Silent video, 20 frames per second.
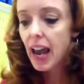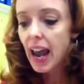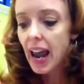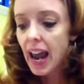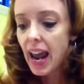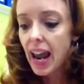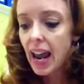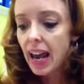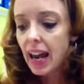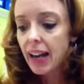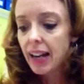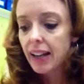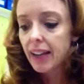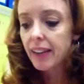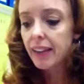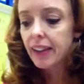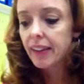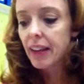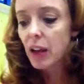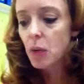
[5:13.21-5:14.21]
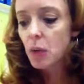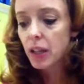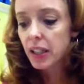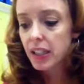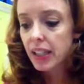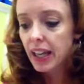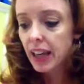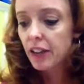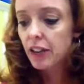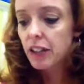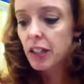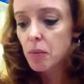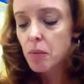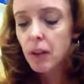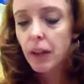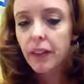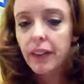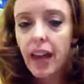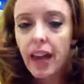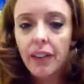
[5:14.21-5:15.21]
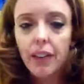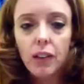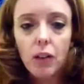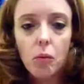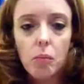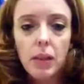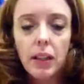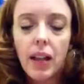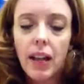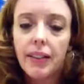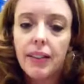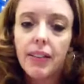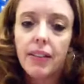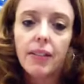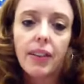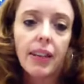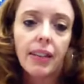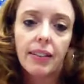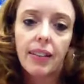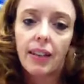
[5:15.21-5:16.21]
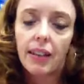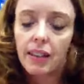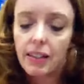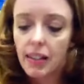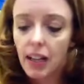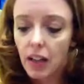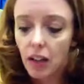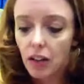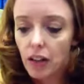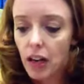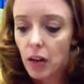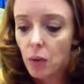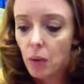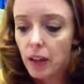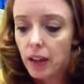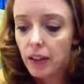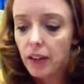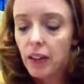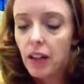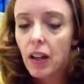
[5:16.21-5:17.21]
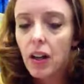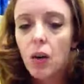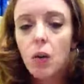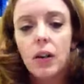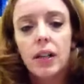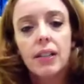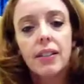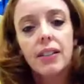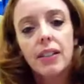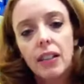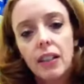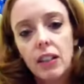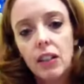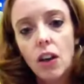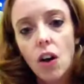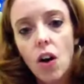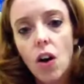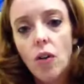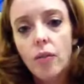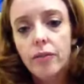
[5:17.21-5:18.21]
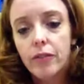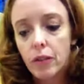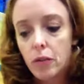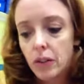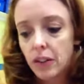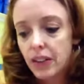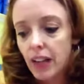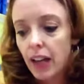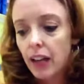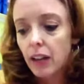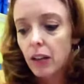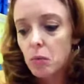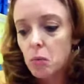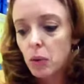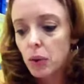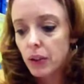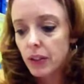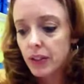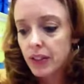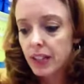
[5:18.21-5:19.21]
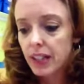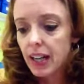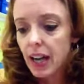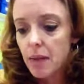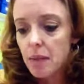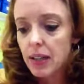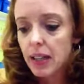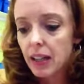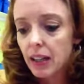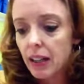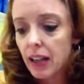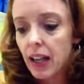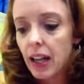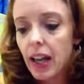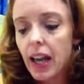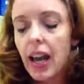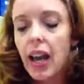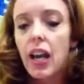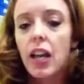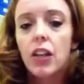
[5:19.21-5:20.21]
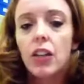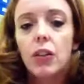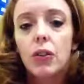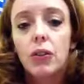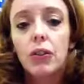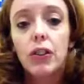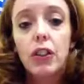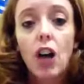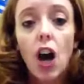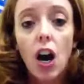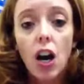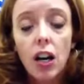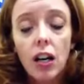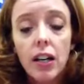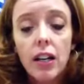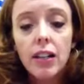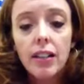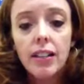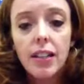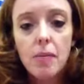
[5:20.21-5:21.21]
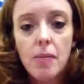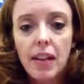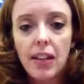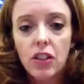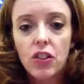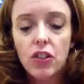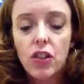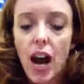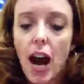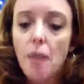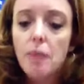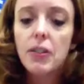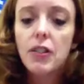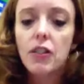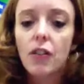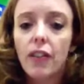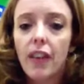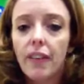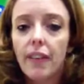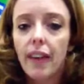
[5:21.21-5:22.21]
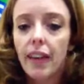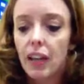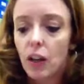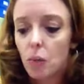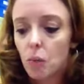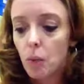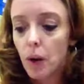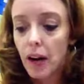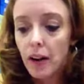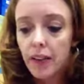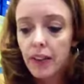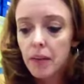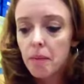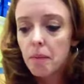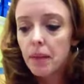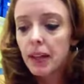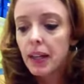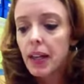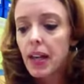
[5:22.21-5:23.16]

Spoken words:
And then they work together to build that. There'll be lots of things they can decorate with. We're going to send a note home for recyclables to come in. Use yarn to make straps so that they can wear them,